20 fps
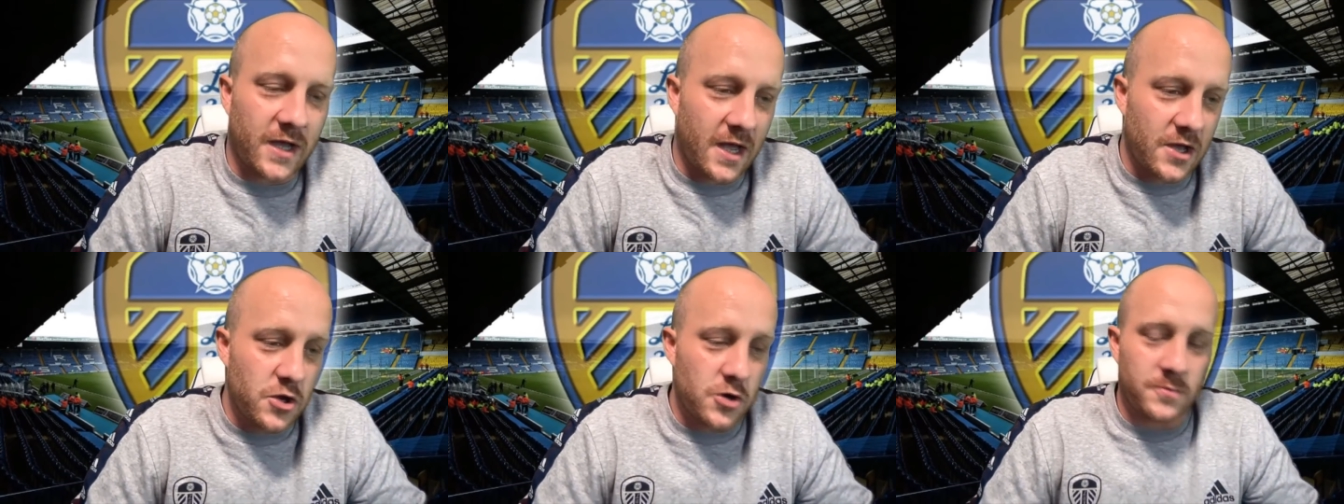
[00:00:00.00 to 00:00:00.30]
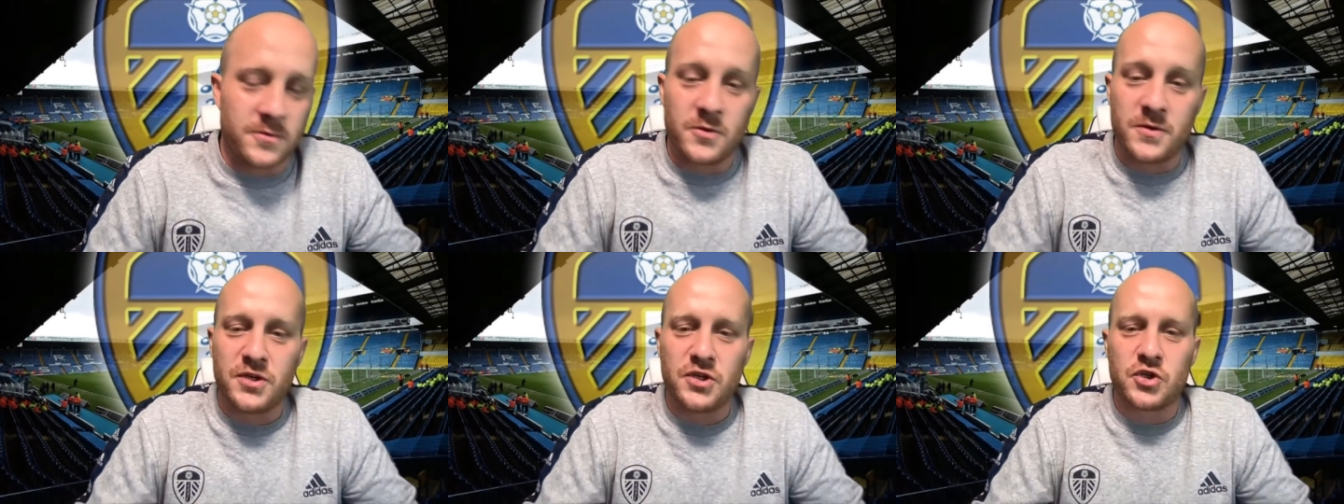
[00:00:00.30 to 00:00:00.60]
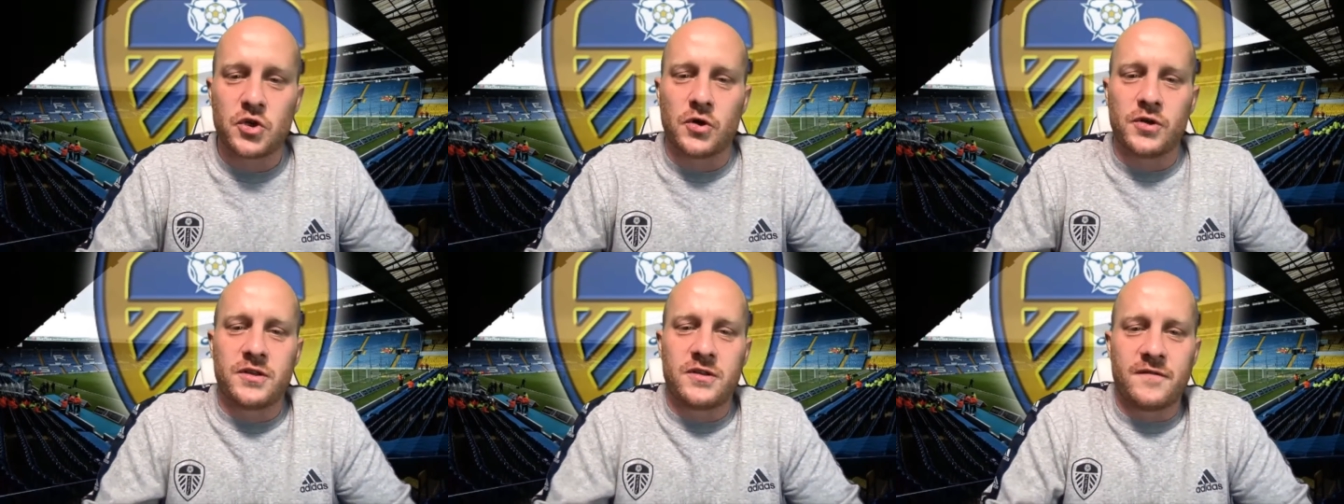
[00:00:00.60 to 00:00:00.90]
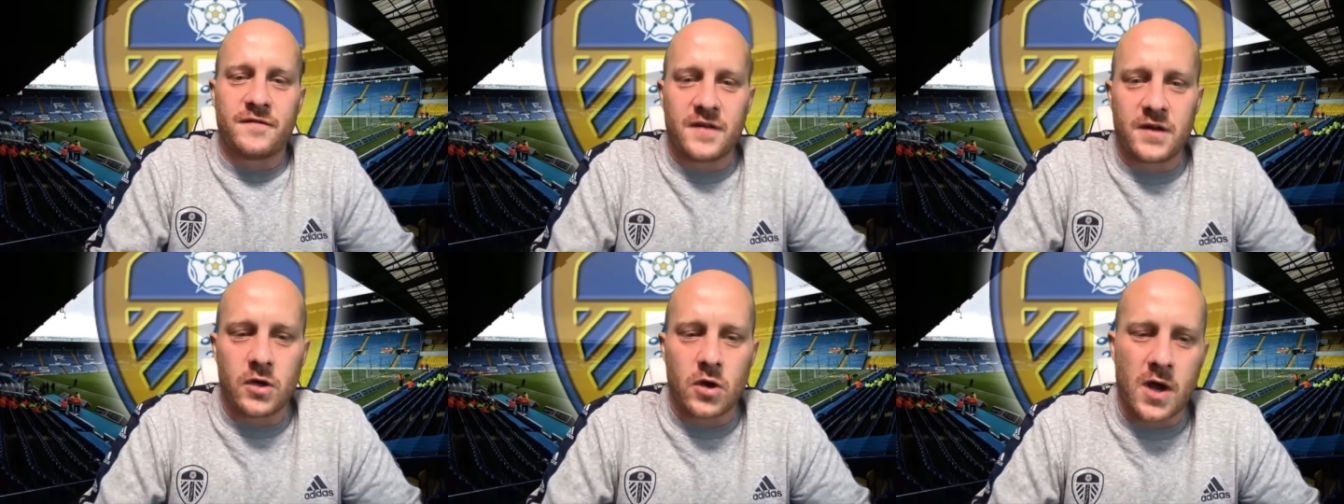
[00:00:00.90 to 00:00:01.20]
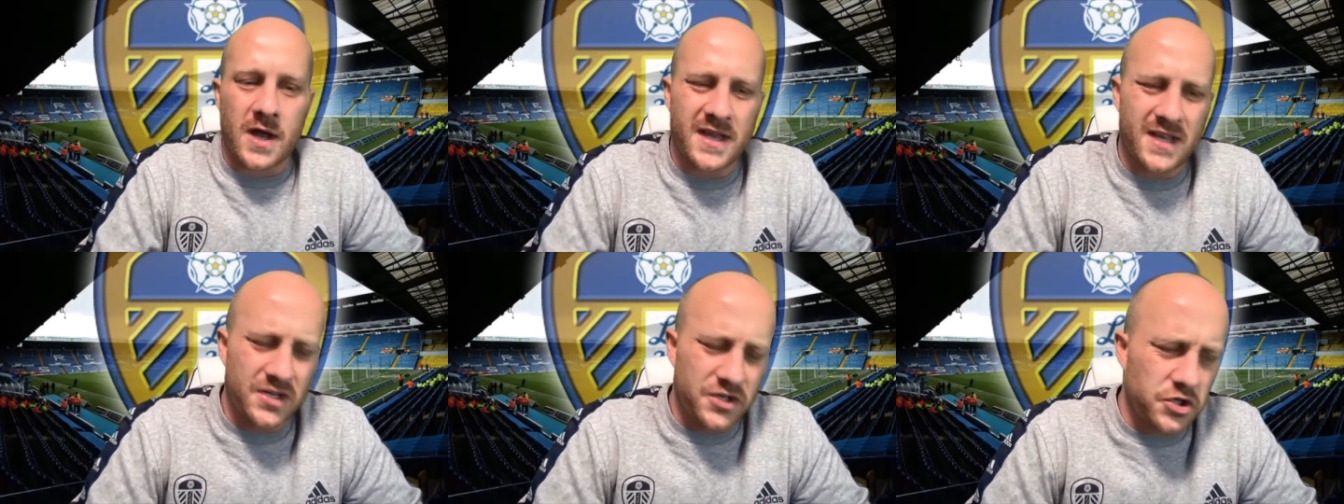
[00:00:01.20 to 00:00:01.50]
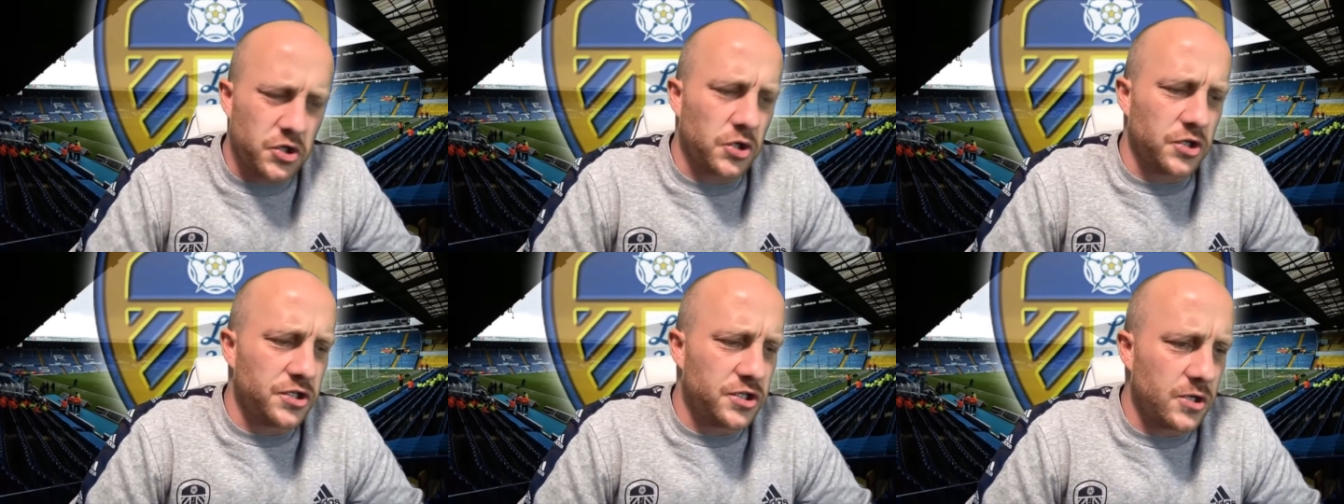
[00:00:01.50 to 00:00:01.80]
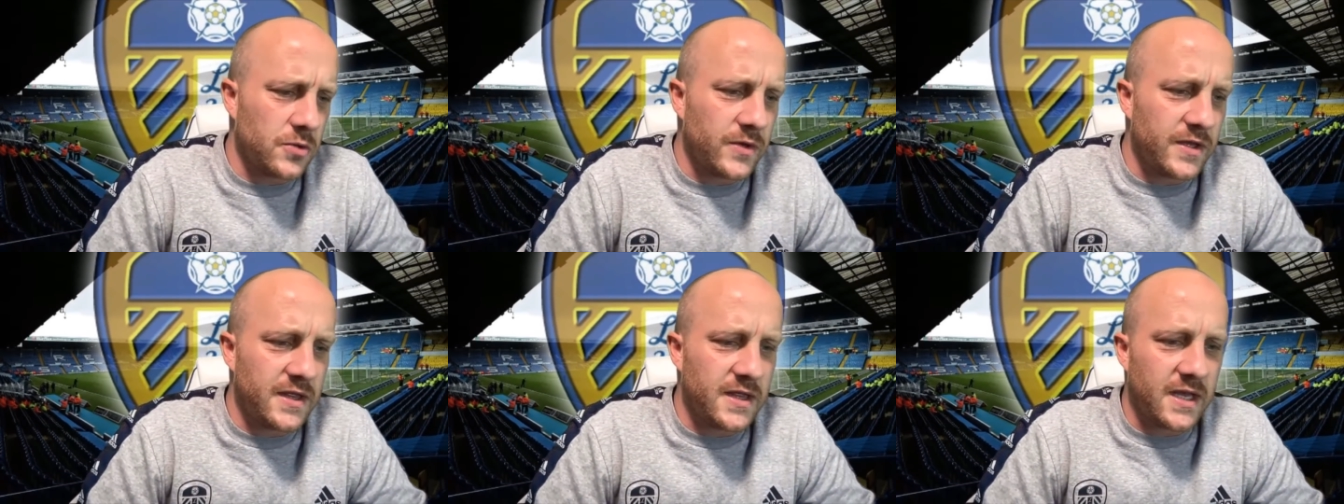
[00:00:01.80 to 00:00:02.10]
I hope you enjoyed the video. I enjoy
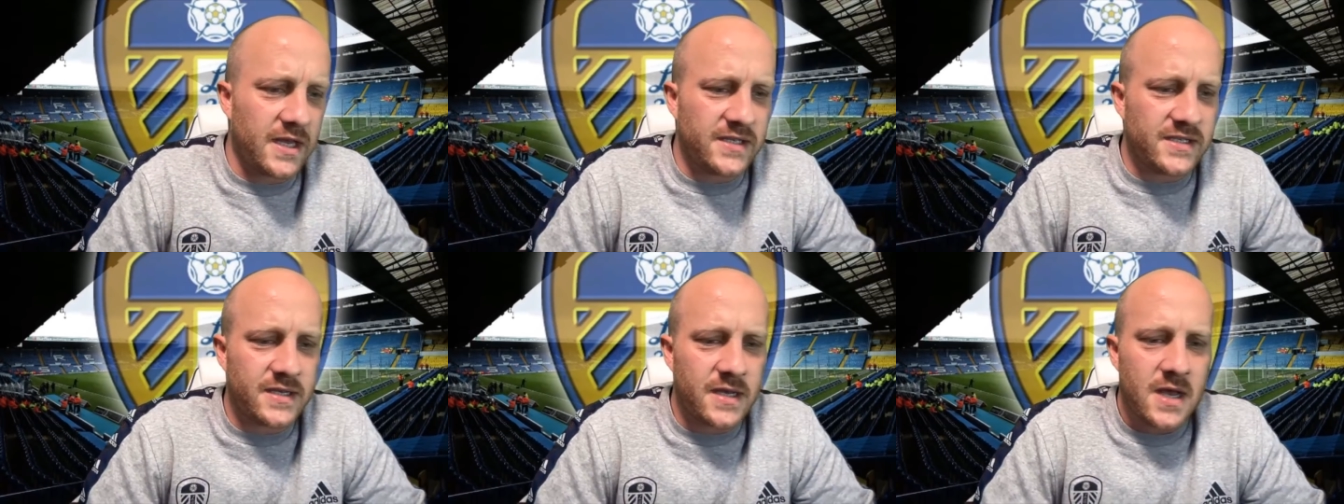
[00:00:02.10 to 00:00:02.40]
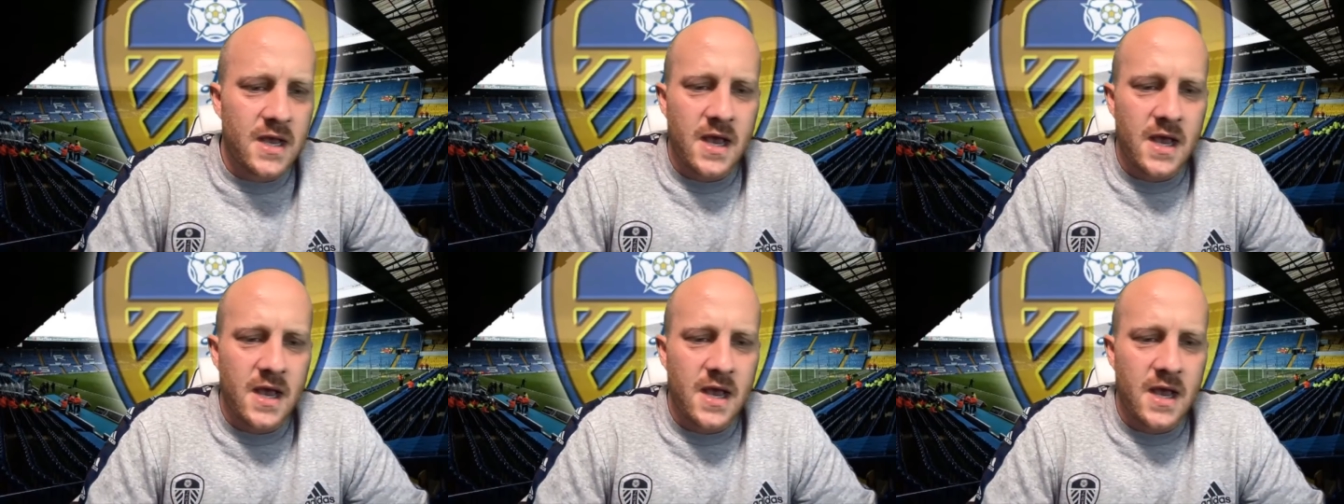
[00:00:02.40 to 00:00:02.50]
doing these,